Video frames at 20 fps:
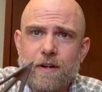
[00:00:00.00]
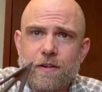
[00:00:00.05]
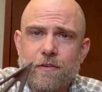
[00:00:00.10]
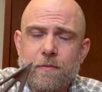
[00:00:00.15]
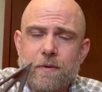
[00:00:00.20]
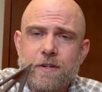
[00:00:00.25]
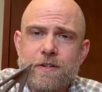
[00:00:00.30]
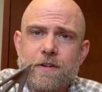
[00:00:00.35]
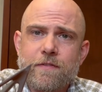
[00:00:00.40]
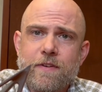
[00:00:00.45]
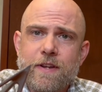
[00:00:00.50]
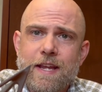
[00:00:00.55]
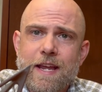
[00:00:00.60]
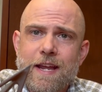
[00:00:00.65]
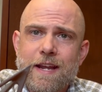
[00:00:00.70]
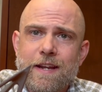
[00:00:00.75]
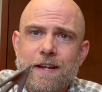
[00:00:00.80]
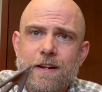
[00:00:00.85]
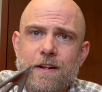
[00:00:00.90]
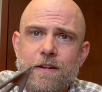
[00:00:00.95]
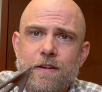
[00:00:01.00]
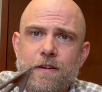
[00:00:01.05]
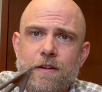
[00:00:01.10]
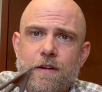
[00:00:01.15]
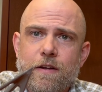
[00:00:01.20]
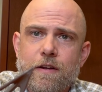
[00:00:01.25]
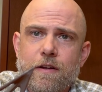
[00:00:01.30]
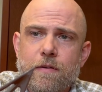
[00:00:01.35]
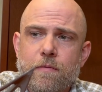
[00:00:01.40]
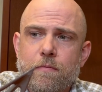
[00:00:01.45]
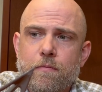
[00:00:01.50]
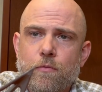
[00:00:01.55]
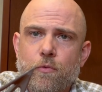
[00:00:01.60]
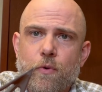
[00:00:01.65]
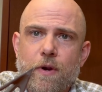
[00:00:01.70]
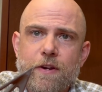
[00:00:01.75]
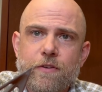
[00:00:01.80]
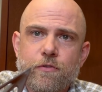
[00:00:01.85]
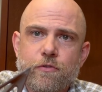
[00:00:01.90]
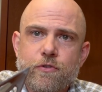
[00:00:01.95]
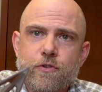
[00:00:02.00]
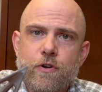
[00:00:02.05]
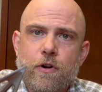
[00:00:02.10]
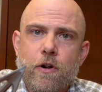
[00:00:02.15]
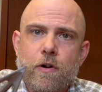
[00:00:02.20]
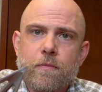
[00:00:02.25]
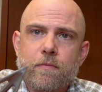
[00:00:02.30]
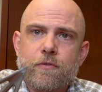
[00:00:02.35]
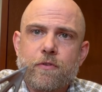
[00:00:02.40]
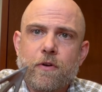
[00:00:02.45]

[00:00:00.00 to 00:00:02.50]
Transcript: especially if you can't get it razor sharp.